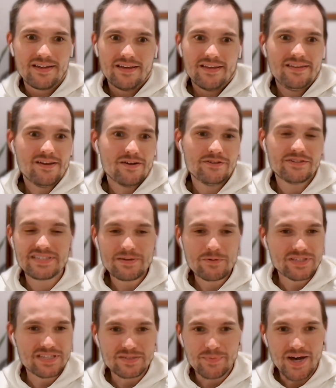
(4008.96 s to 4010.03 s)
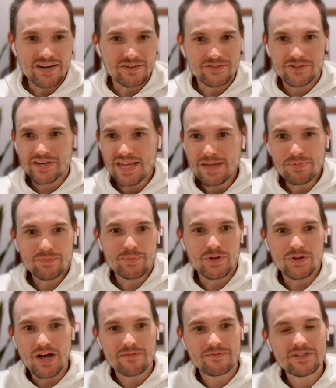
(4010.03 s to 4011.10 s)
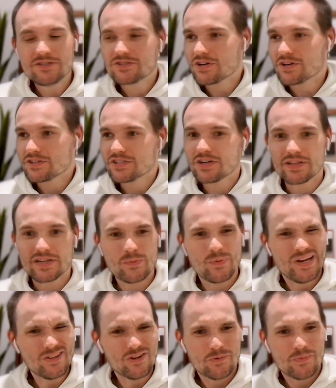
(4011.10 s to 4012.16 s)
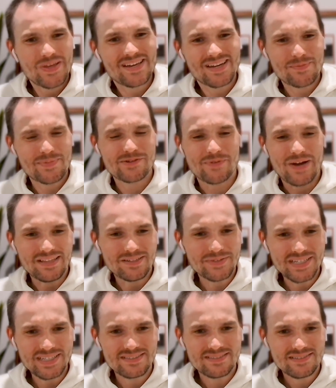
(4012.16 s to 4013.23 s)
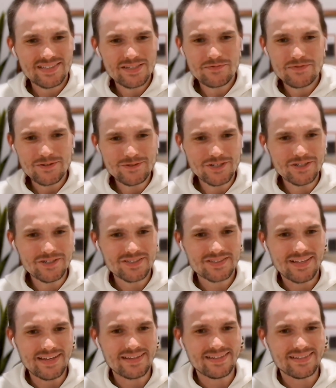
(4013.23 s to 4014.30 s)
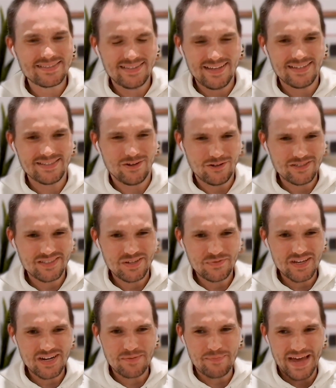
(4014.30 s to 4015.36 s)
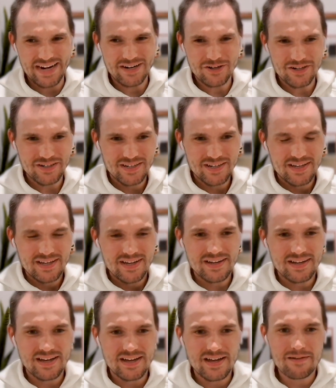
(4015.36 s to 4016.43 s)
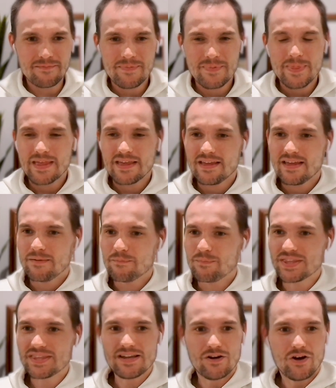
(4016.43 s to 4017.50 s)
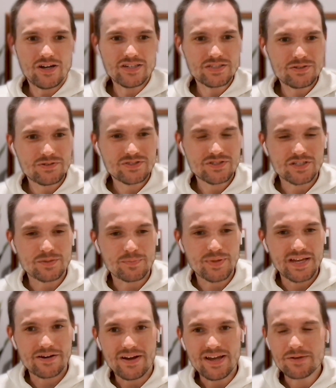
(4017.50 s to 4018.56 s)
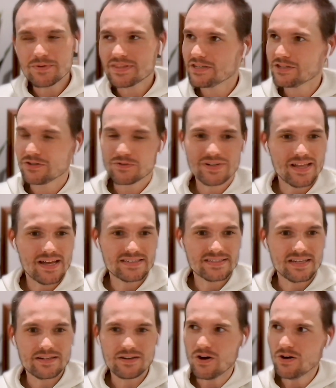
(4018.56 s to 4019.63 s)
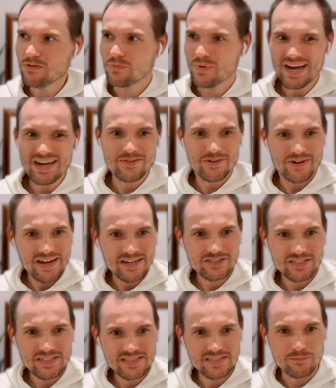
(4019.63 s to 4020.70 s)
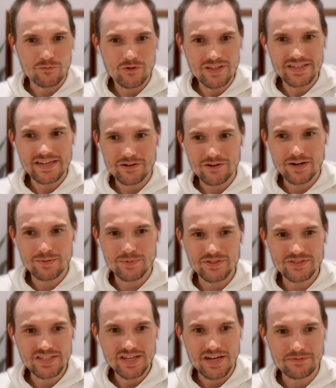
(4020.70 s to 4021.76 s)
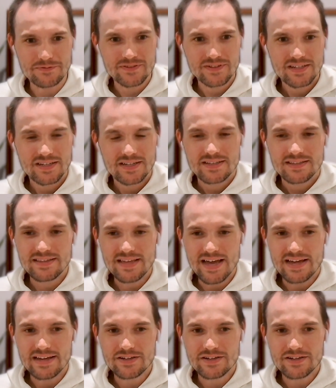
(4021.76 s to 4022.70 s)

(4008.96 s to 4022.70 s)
you see what these models are capable of and you start to go like, well, are we going to be relevant in the future? Like, is our stuff going to matter? But then also you start to play around with it and you realize like, oh, wow, there actually is some really incredible stuff that